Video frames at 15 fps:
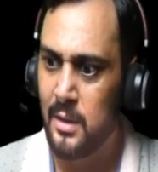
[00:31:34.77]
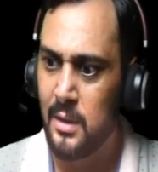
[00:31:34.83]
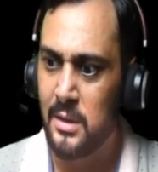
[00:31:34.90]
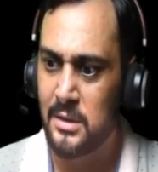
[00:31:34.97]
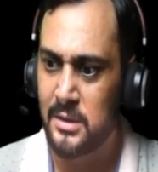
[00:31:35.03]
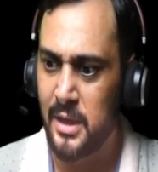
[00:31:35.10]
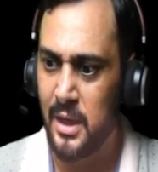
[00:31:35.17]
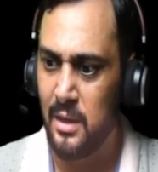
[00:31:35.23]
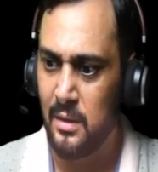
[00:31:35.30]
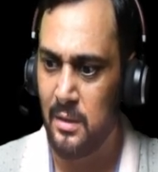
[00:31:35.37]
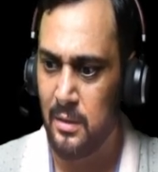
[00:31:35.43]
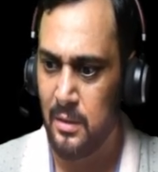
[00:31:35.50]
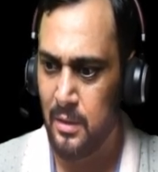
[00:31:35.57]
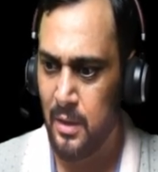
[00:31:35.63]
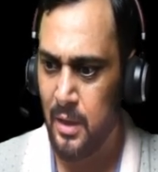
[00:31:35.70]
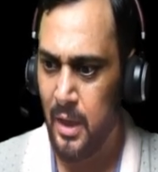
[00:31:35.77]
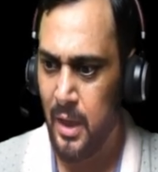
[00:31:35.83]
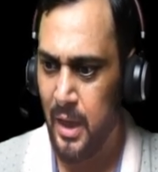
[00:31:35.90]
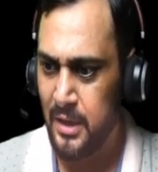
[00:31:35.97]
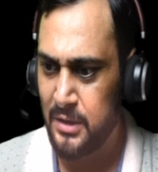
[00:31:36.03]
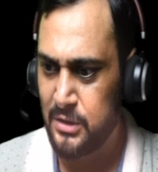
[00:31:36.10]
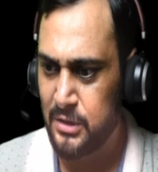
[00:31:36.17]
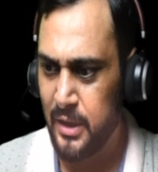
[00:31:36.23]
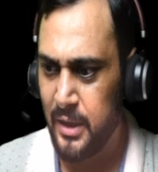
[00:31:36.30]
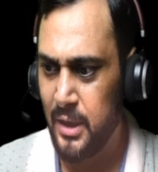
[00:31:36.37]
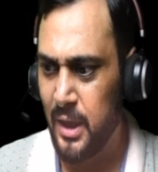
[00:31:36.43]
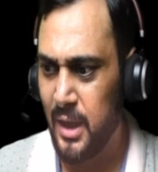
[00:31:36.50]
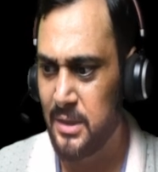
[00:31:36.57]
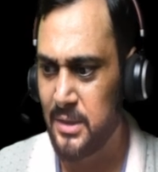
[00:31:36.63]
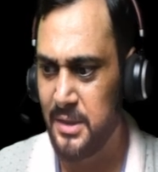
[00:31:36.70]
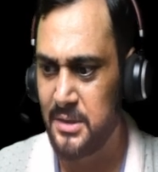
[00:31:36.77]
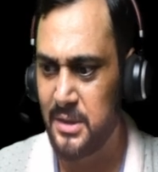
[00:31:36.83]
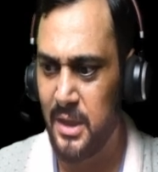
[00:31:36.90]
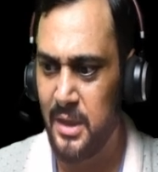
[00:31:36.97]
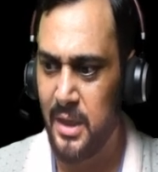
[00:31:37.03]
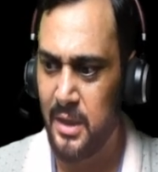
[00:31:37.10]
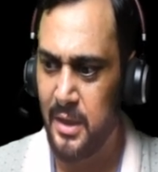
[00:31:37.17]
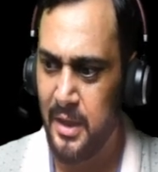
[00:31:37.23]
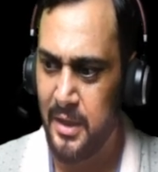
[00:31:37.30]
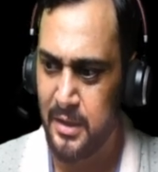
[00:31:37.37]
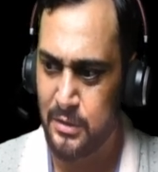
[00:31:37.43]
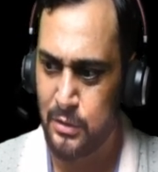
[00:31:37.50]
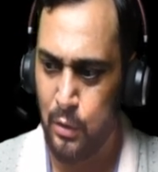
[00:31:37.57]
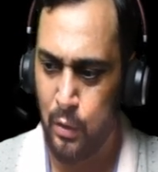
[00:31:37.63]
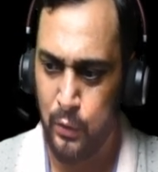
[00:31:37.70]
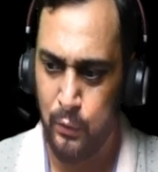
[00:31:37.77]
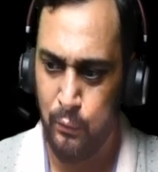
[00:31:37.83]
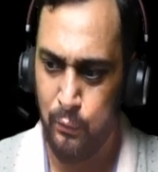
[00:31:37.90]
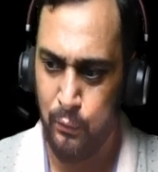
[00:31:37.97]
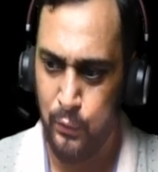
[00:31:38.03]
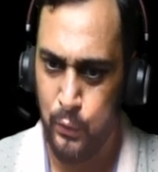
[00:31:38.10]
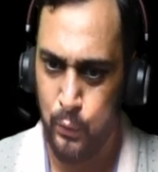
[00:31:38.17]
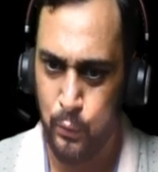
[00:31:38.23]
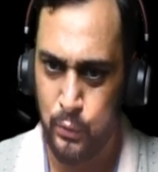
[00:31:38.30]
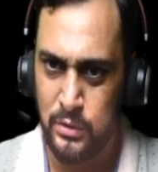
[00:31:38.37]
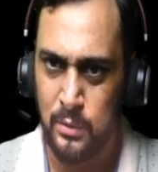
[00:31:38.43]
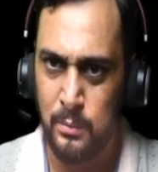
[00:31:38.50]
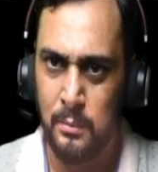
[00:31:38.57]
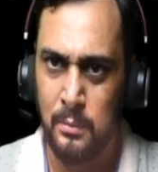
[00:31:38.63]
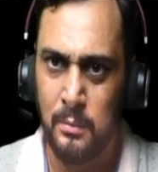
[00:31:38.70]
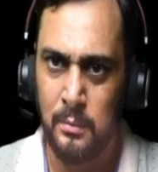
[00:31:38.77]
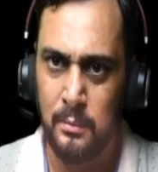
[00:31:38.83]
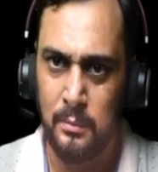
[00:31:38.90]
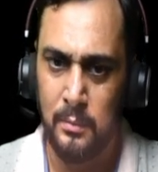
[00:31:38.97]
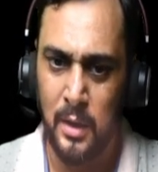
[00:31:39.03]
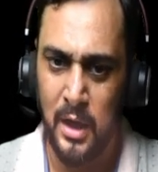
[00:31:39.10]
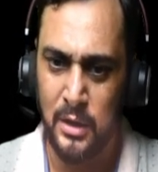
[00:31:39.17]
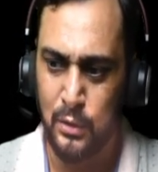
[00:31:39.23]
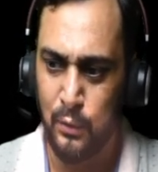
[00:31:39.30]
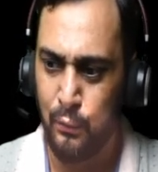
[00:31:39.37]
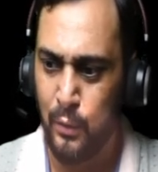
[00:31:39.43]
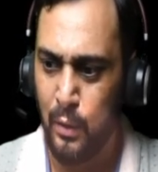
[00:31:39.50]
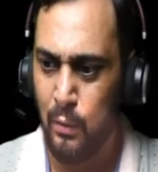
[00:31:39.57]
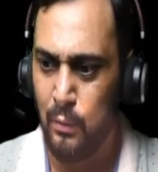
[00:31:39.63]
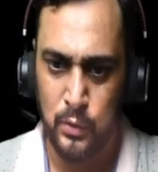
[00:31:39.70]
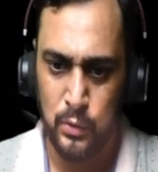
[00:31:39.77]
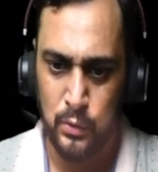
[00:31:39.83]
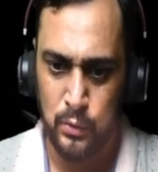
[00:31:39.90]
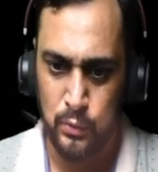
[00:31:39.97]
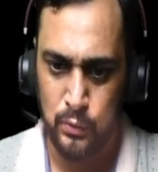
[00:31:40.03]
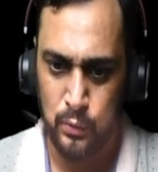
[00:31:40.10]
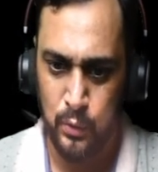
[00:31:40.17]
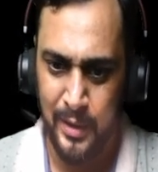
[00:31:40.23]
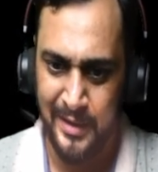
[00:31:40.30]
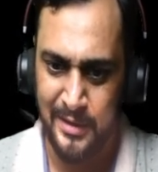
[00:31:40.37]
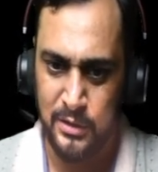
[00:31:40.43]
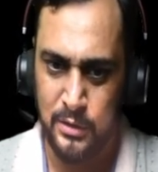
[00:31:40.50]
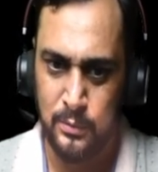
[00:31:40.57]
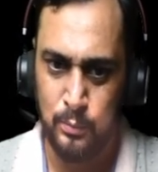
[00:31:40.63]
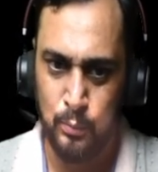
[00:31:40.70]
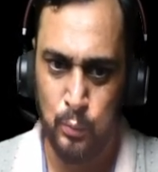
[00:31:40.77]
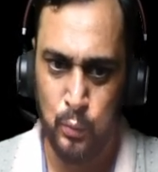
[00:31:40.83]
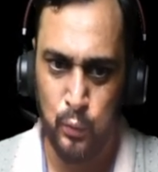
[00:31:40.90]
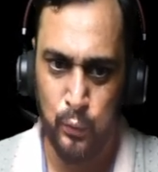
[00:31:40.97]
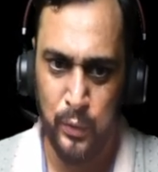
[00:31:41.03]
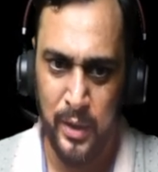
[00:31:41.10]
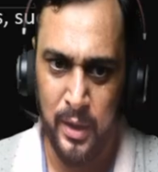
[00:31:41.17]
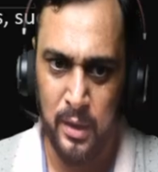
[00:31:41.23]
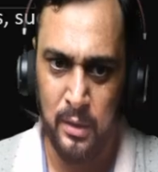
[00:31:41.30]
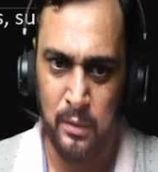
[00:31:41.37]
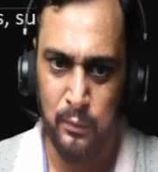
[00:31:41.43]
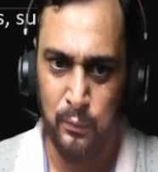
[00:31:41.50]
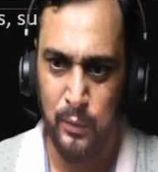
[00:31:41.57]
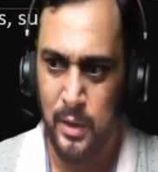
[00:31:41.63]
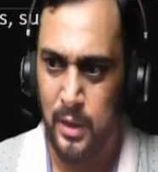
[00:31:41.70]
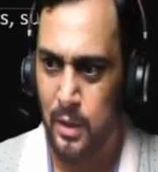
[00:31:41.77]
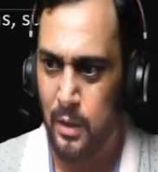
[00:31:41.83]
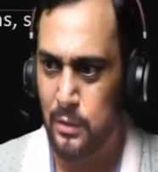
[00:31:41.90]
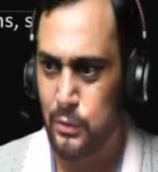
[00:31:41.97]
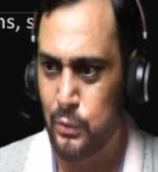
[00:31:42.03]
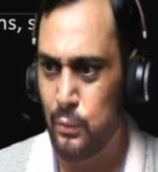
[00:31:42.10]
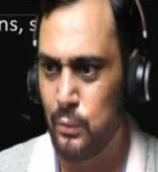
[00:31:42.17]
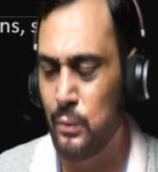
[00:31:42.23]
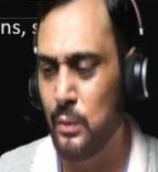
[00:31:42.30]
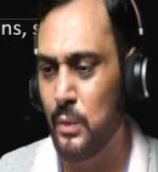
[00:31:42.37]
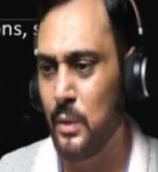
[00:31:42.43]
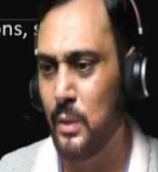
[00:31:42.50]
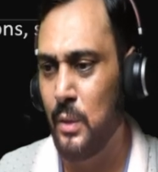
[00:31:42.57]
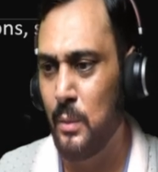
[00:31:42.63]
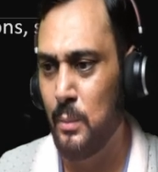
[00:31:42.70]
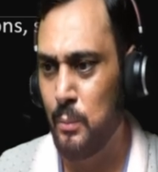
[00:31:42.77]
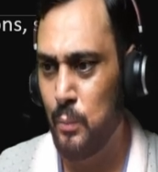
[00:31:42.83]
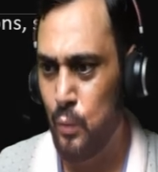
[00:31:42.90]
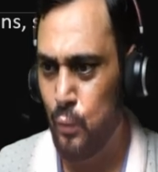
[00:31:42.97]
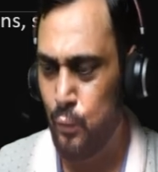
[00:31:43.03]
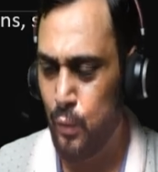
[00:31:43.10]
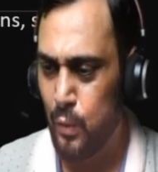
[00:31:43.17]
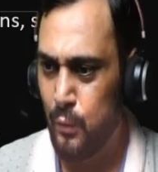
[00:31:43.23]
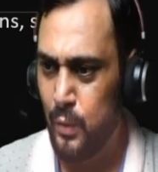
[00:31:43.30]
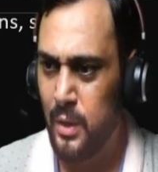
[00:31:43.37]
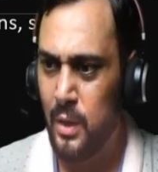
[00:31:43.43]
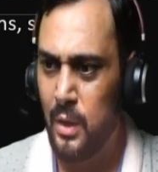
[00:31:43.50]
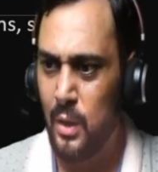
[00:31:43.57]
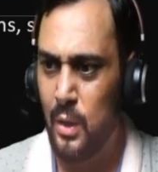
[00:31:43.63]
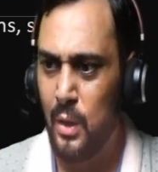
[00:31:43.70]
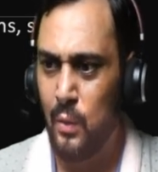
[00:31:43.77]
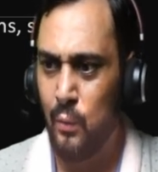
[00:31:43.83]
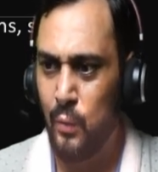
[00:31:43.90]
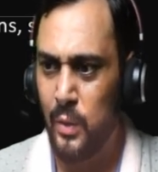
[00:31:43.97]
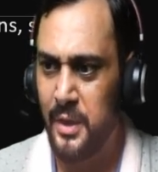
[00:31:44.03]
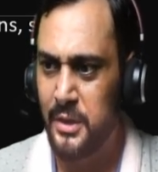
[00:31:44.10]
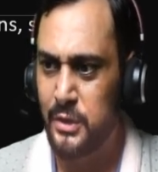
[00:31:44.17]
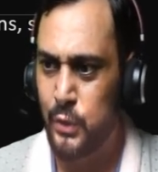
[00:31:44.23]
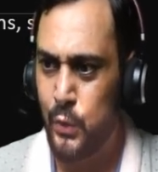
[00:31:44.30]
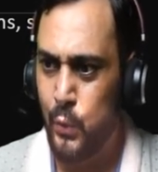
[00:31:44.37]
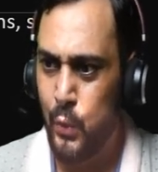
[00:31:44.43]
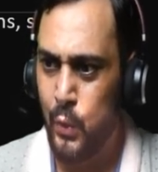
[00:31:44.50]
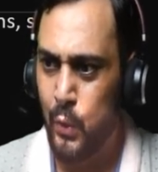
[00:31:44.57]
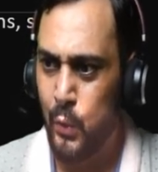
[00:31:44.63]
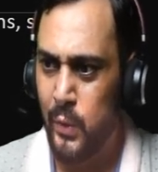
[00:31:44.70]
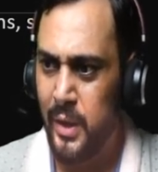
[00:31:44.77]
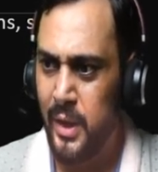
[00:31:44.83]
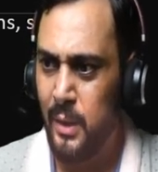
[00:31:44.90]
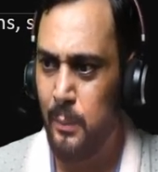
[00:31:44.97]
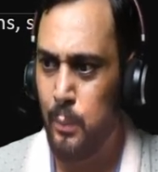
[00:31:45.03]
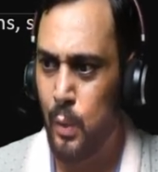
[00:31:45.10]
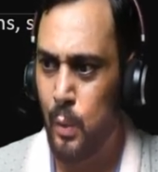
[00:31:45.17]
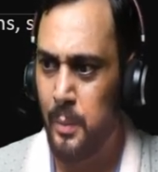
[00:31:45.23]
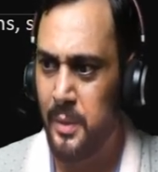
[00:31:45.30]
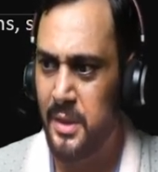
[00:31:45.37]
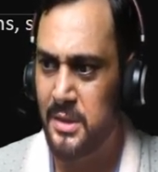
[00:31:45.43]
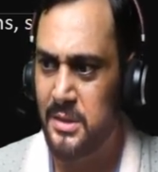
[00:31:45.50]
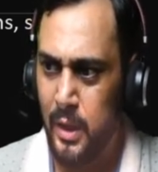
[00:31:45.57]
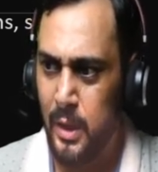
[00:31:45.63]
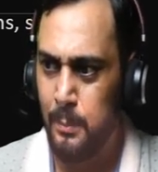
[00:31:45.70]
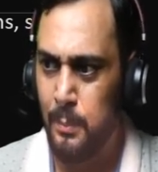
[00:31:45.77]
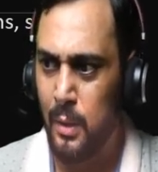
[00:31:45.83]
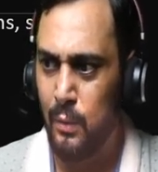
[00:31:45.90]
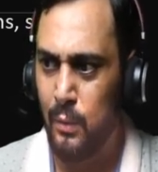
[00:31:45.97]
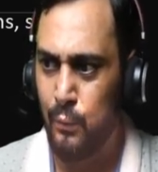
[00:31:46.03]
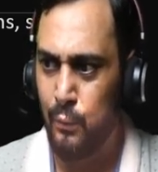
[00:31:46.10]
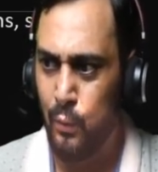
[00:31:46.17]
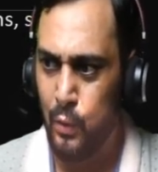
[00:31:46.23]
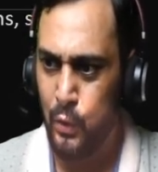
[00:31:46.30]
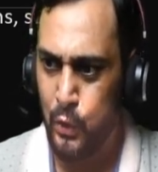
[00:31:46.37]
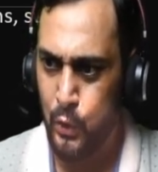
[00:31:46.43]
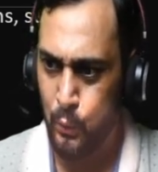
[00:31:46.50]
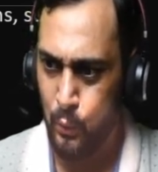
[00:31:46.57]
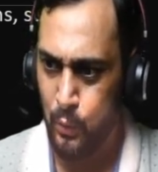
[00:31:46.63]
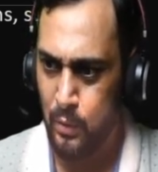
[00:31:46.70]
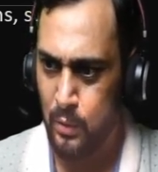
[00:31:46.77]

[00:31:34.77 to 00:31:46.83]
scalar. And string, as I said that it is not used as of now. Let's move here. We can also move forward. What is querying Prometheus a powerful tool?